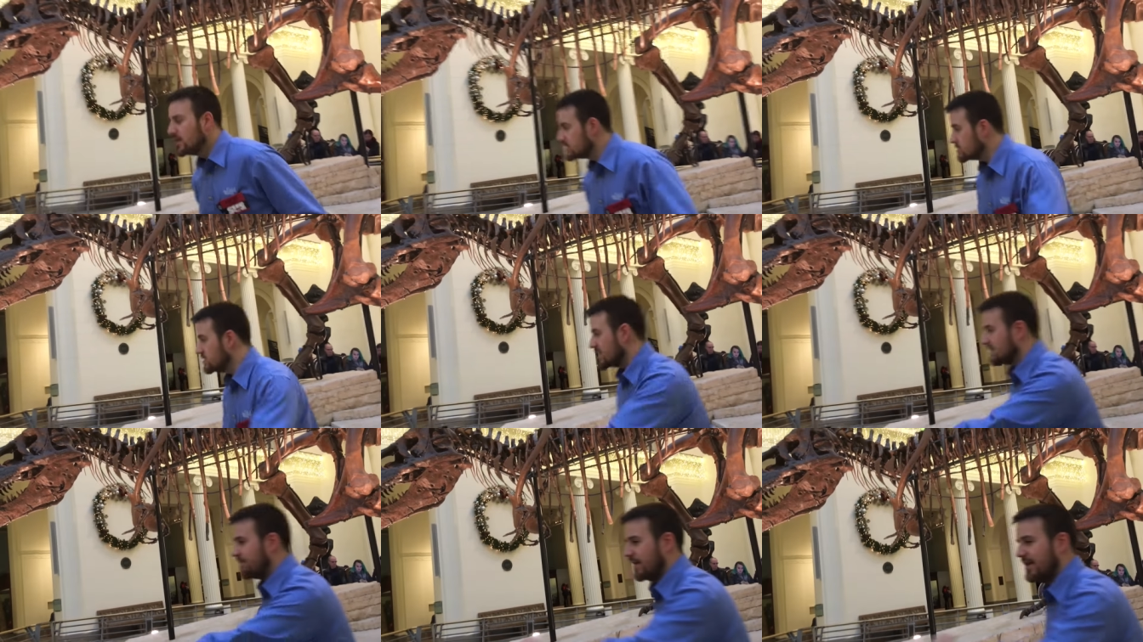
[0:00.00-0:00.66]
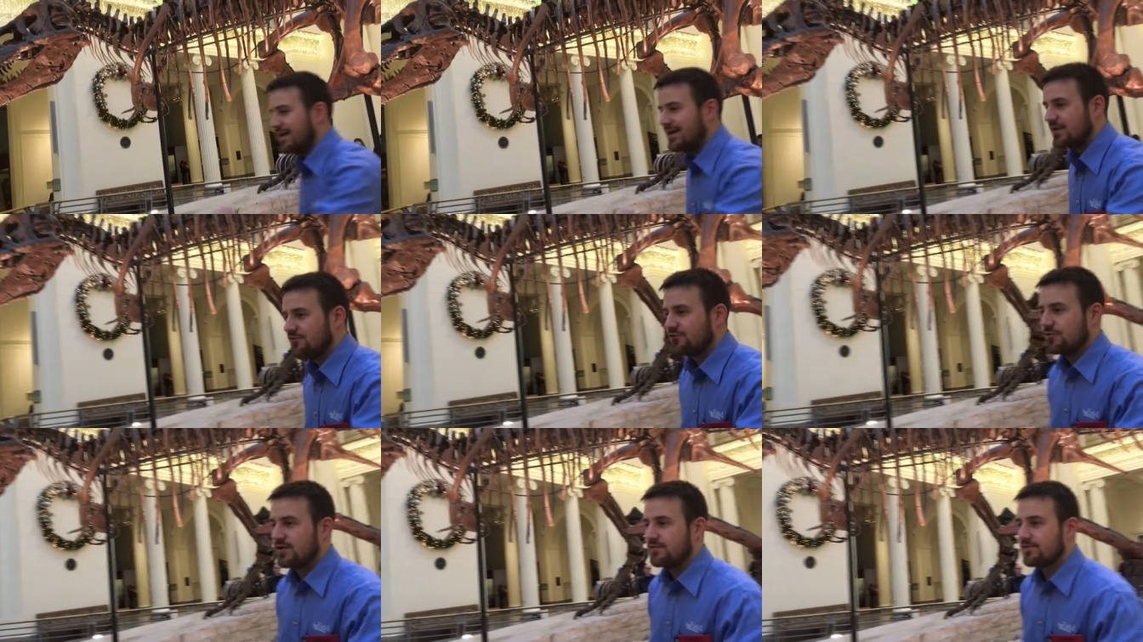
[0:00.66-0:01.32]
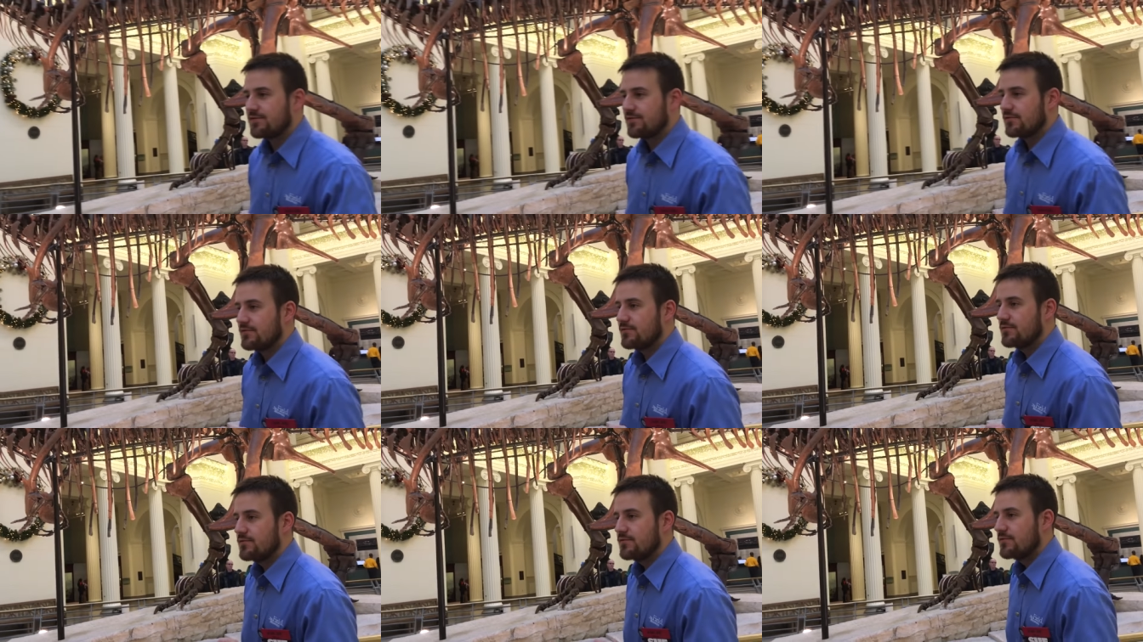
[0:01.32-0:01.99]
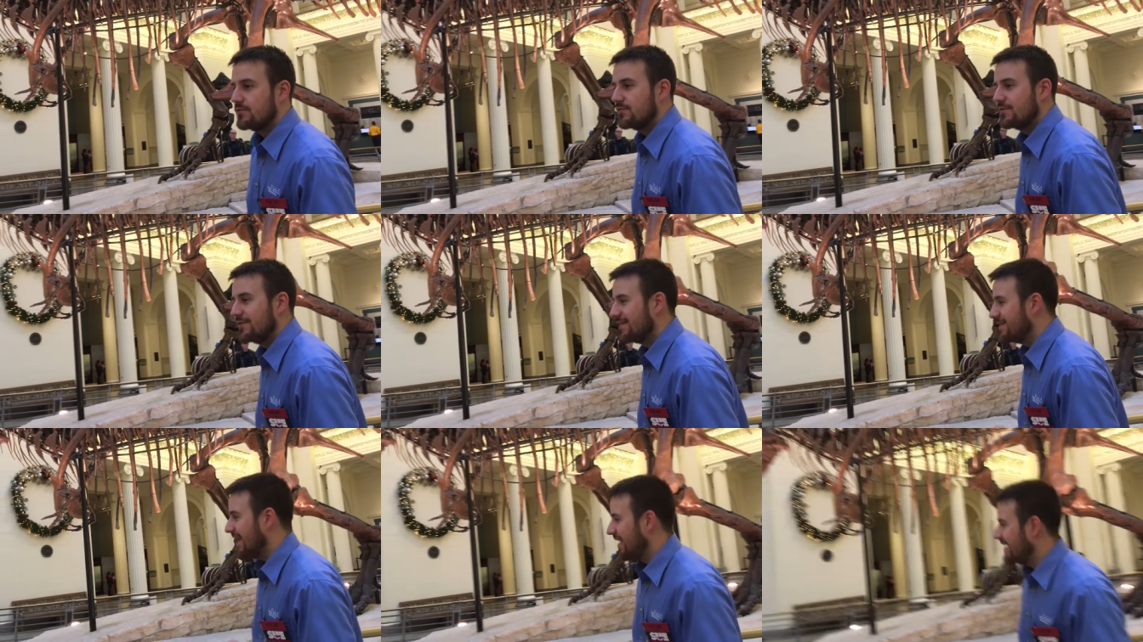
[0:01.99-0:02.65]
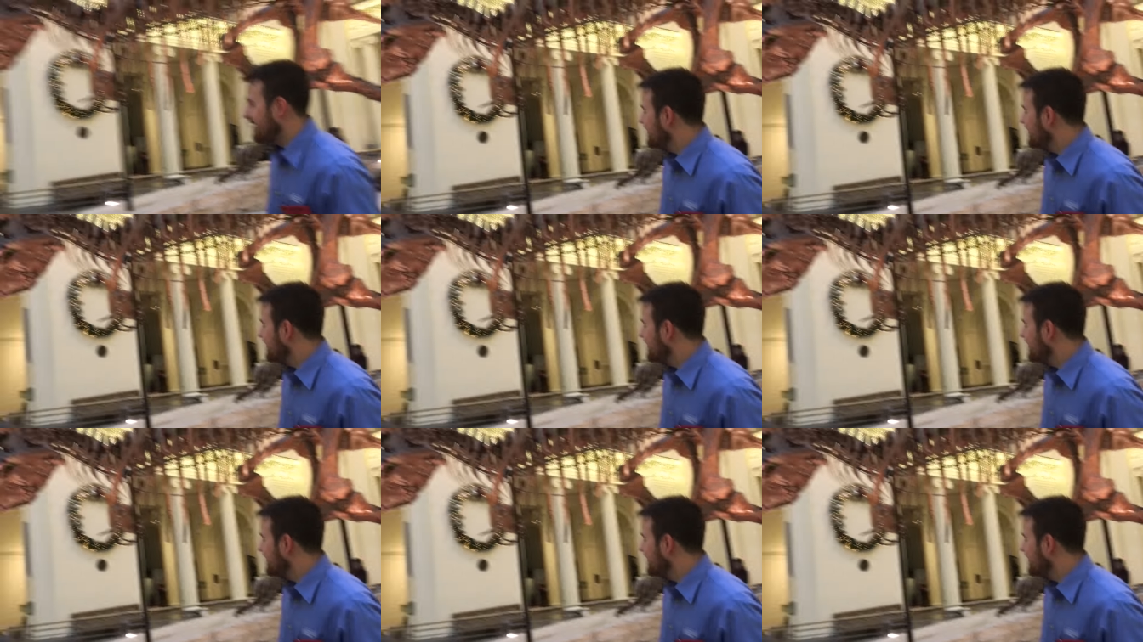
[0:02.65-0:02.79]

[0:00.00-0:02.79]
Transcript: So did you guys find any injuries? Oh, yeah.